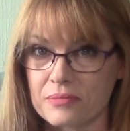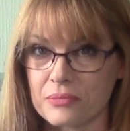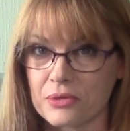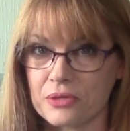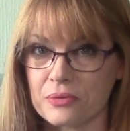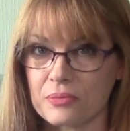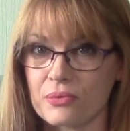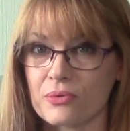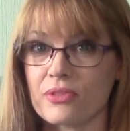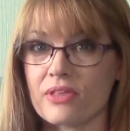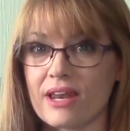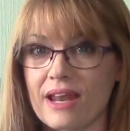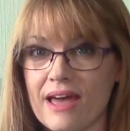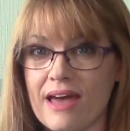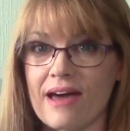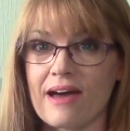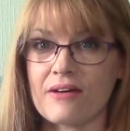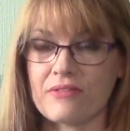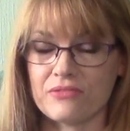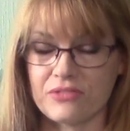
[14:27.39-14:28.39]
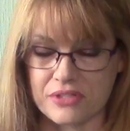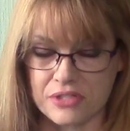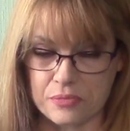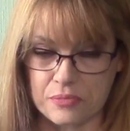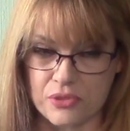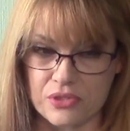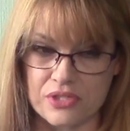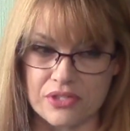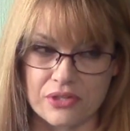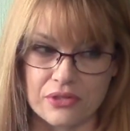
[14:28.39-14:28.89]
people that have this
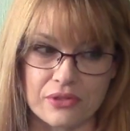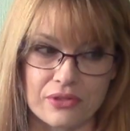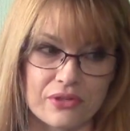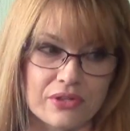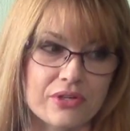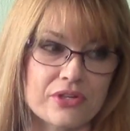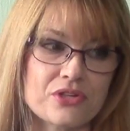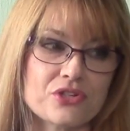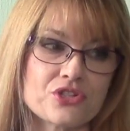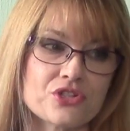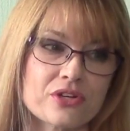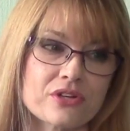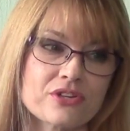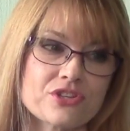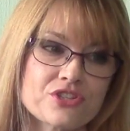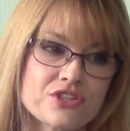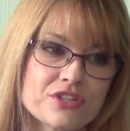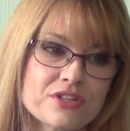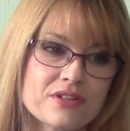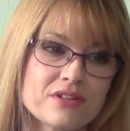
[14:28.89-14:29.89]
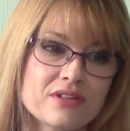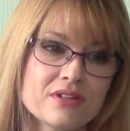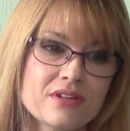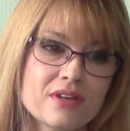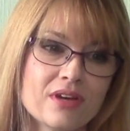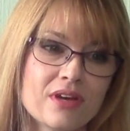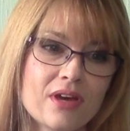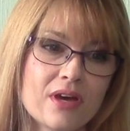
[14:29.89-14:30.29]
particular conjunction.